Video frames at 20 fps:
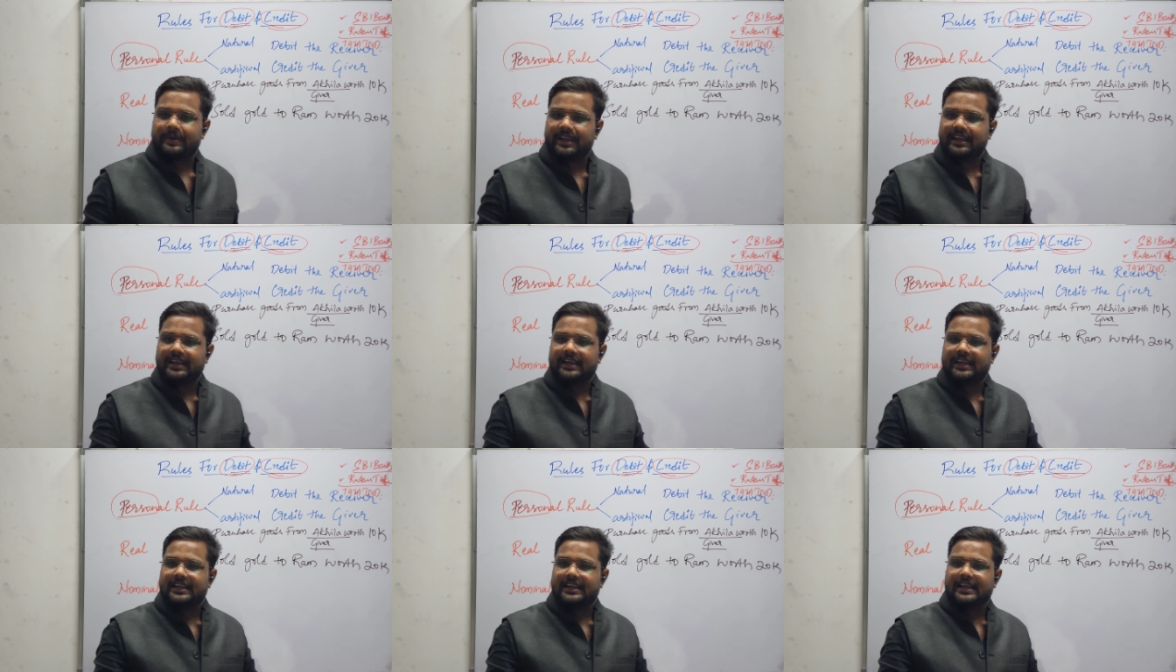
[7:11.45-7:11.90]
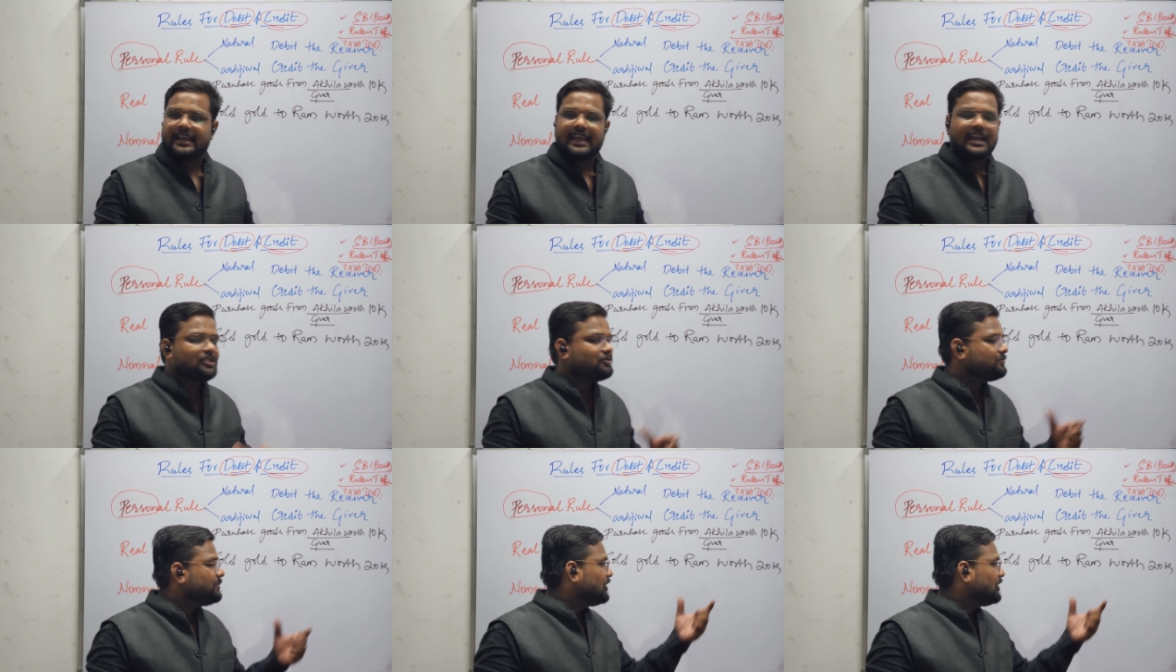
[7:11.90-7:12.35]
paying any
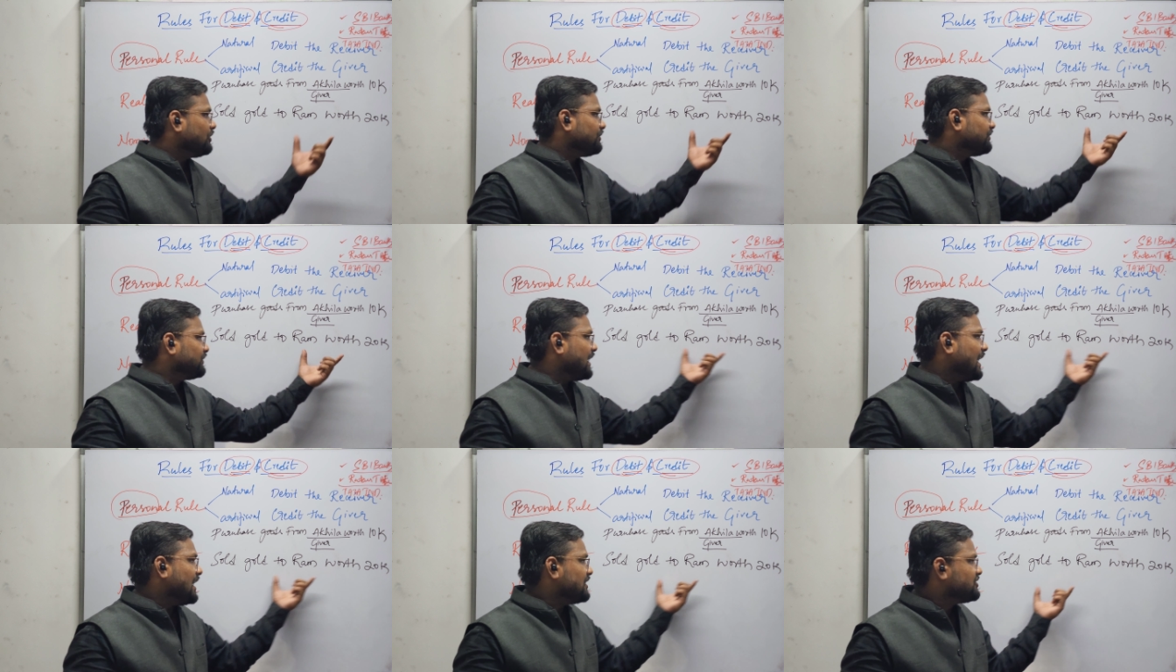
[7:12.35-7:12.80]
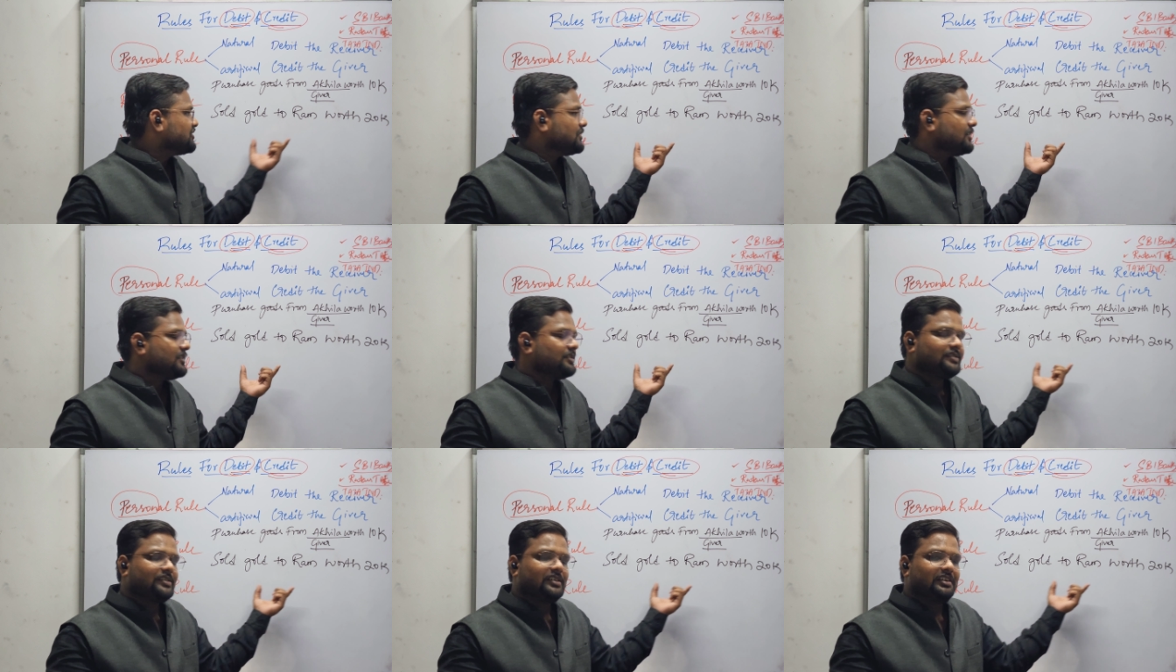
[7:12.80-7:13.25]
cash because cash is
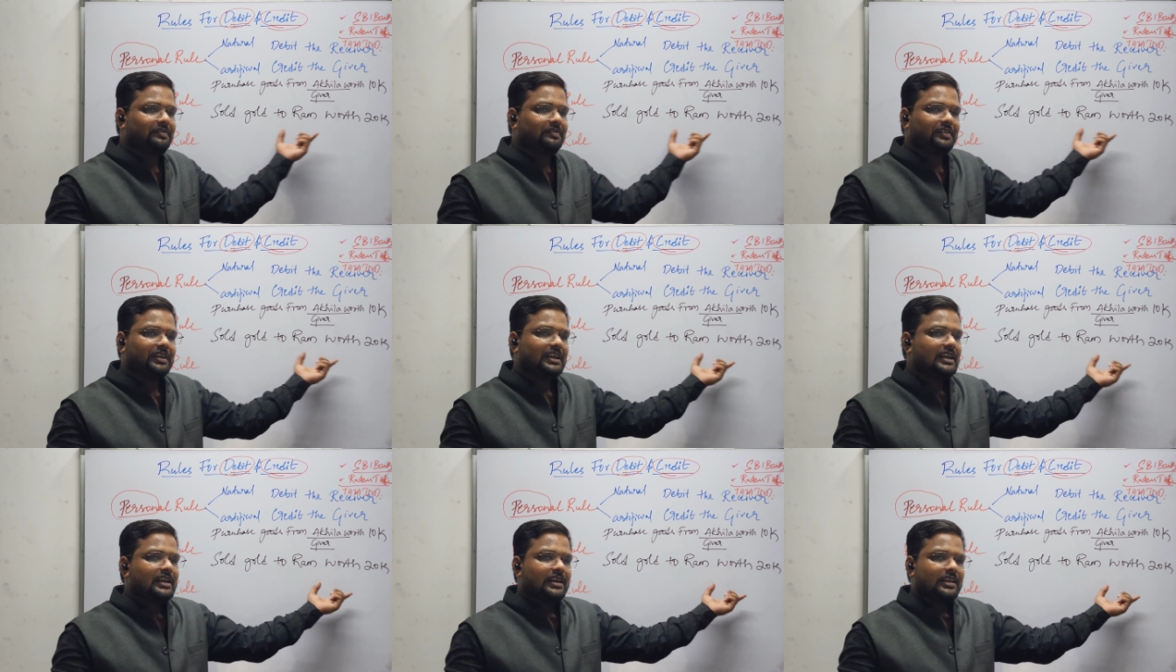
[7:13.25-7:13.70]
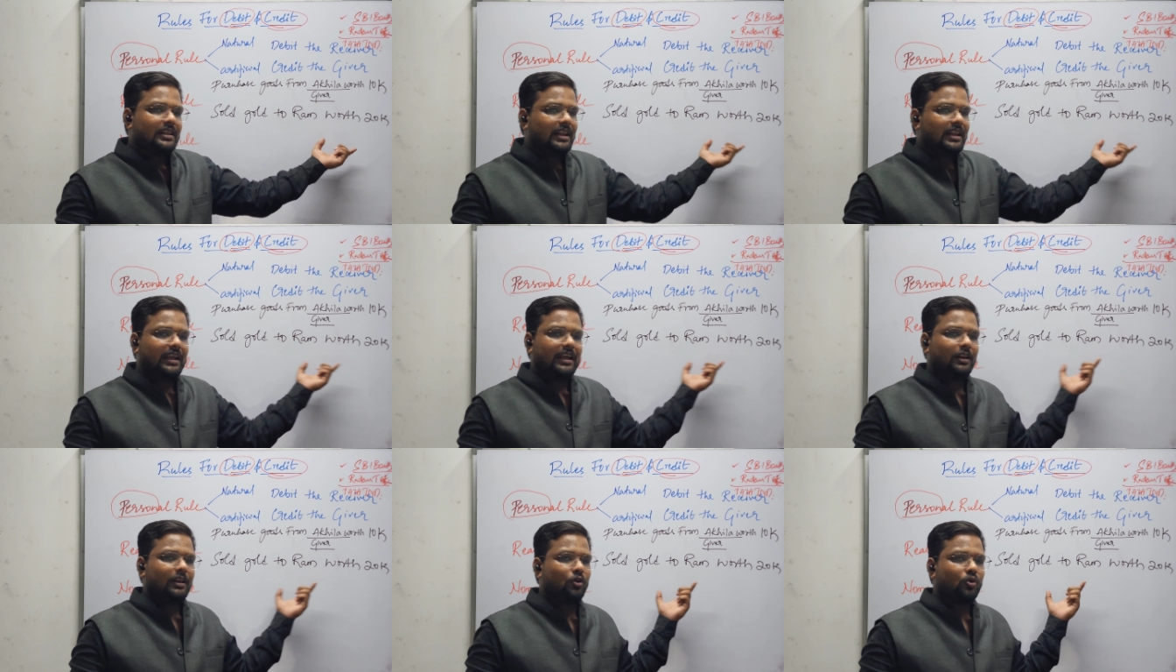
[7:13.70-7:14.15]
received,
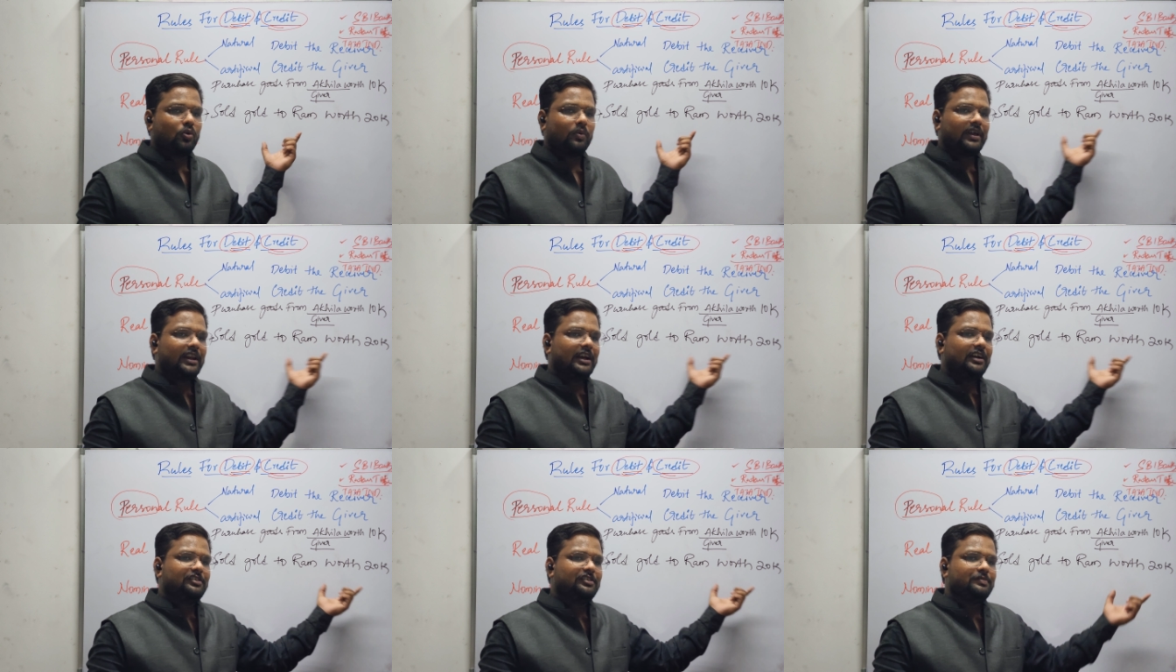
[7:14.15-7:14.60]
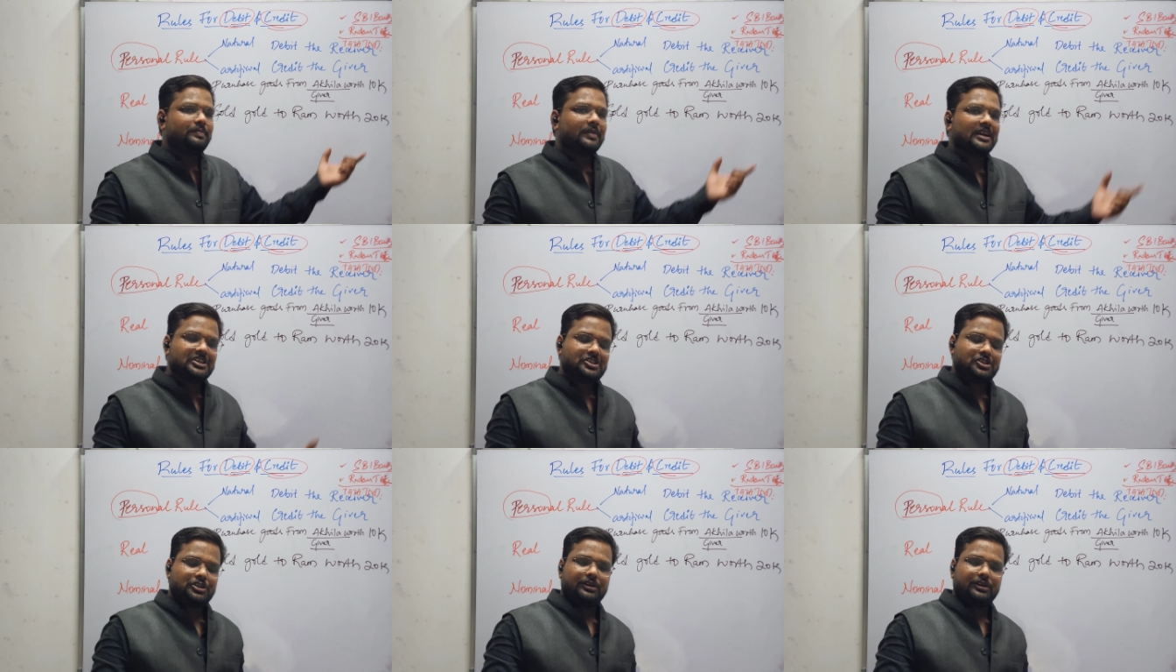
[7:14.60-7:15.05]
nowhere it's
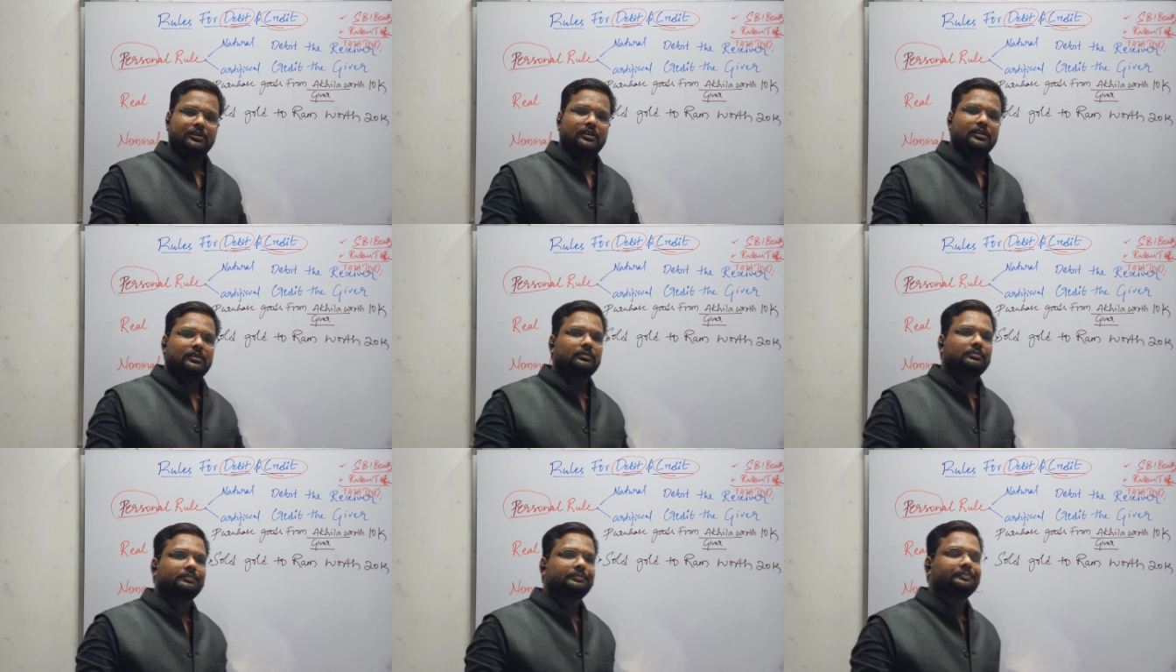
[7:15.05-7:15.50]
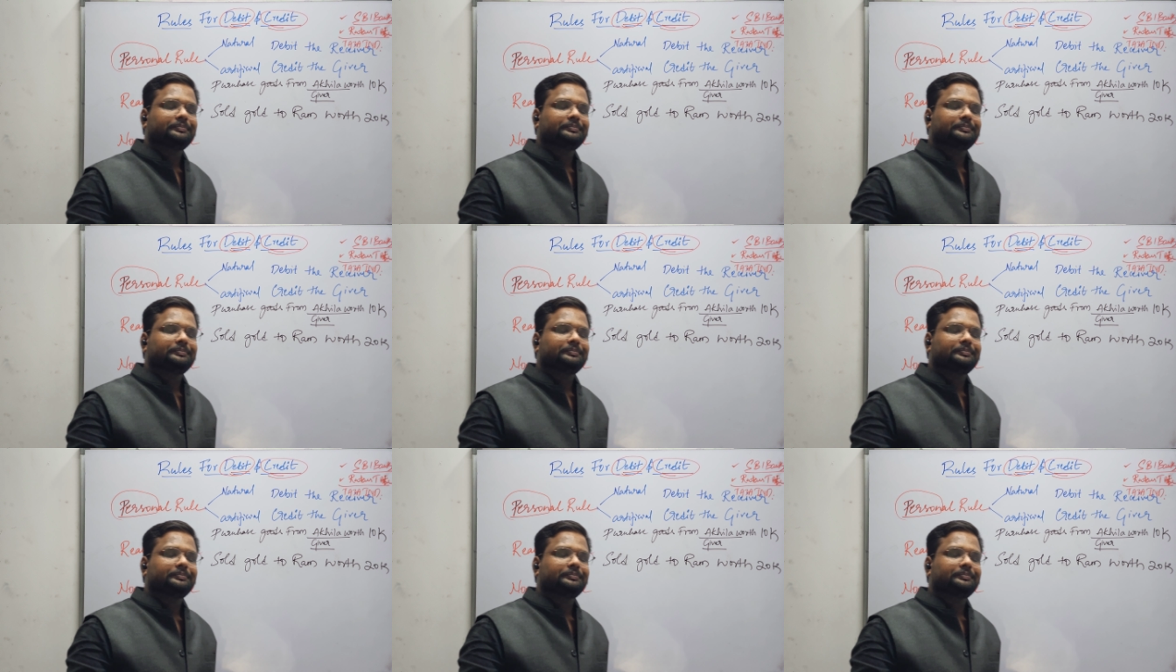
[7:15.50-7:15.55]
mentioned.